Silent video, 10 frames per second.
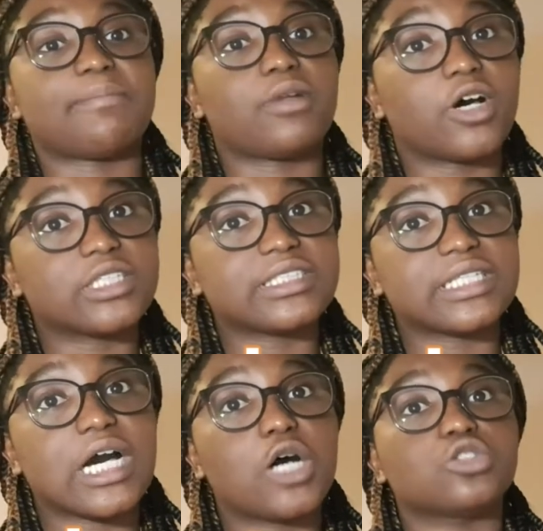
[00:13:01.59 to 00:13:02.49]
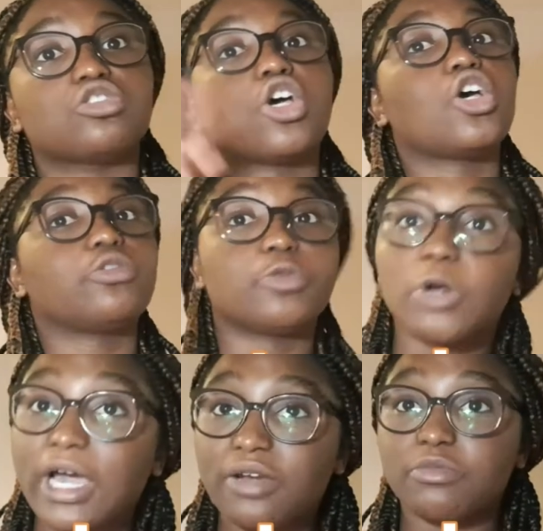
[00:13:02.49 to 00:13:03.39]
plant cells,
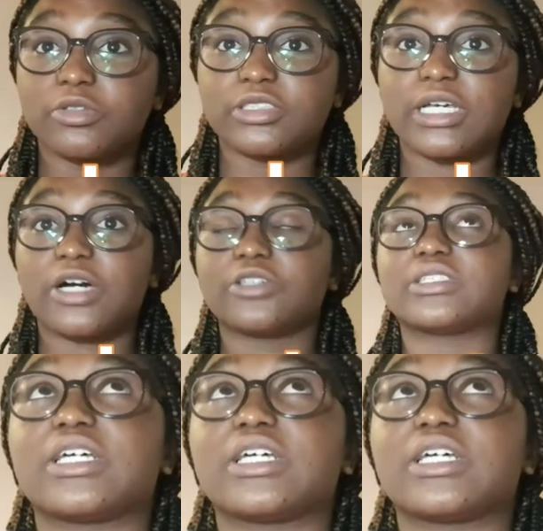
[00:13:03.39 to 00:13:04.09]
not animal cells.